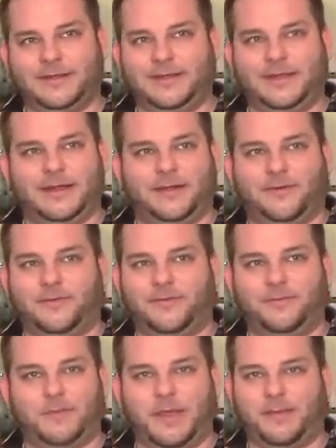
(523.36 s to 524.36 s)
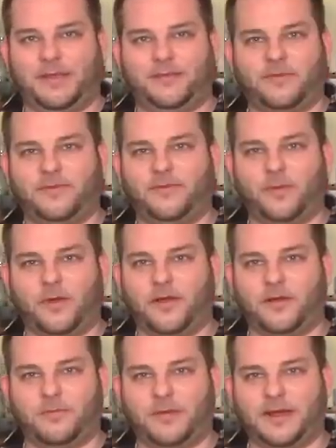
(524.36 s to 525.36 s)
you know, maybe three, four
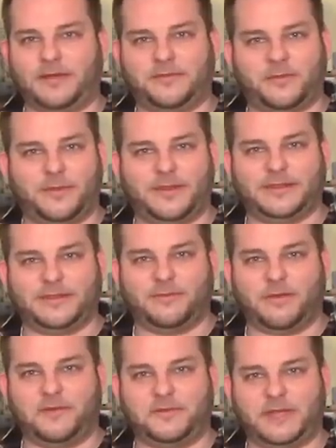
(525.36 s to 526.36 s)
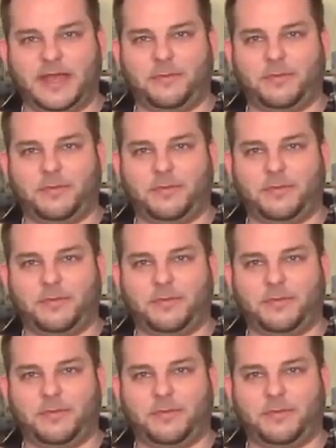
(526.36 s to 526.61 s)
hundred bucks for one that's in rough shape,